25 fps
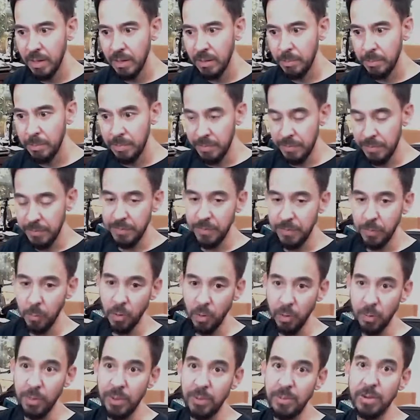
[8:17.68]
before
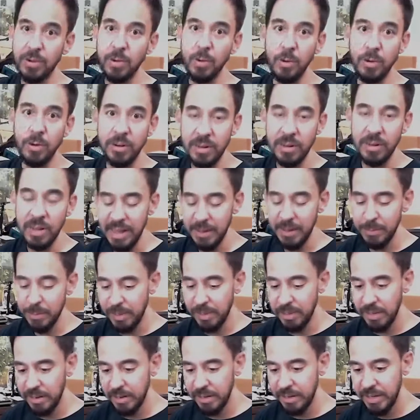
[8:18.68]
we recorded Hybrid
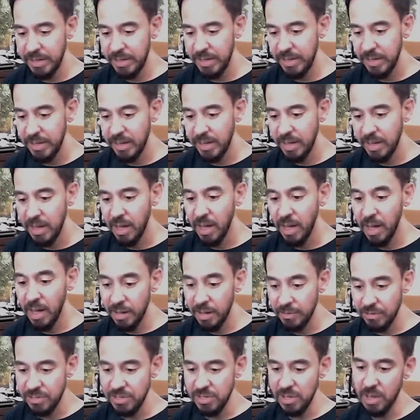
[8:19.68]
Theory
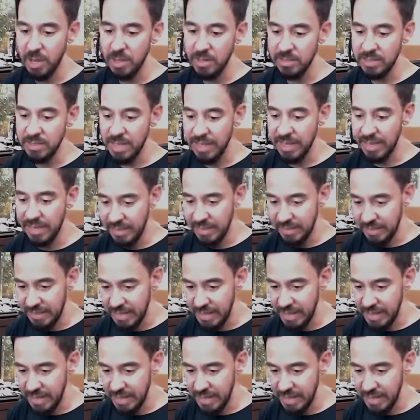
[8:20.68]
of songs like In the